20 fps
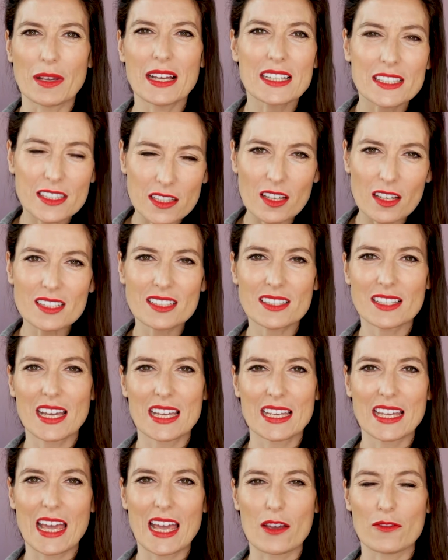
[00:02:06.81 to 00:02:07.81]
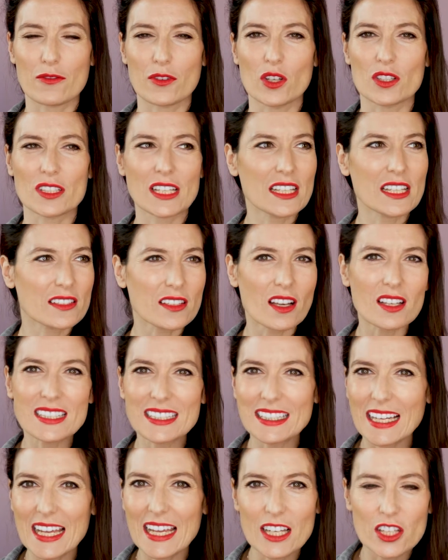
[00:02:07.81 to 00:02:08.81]
It does take effort, it does
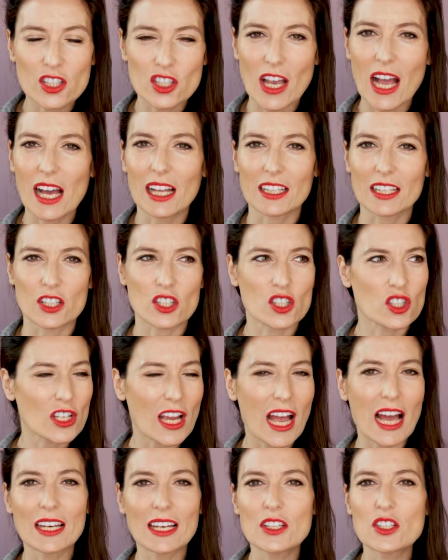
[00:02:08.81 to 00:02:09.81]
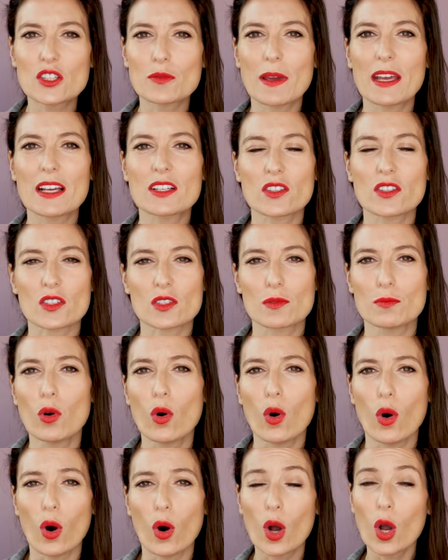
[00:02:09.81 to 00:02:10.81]
take challenge. Challenge makes us
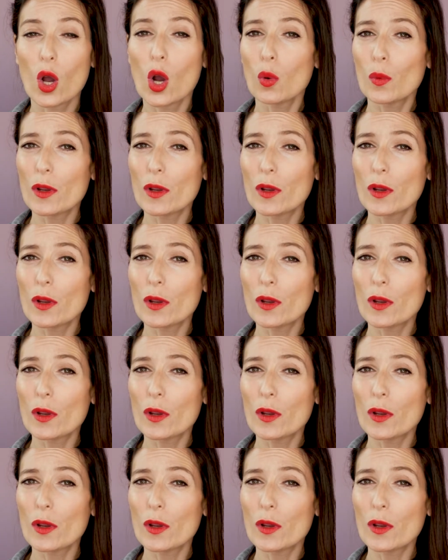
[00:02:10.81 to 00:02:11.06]
more.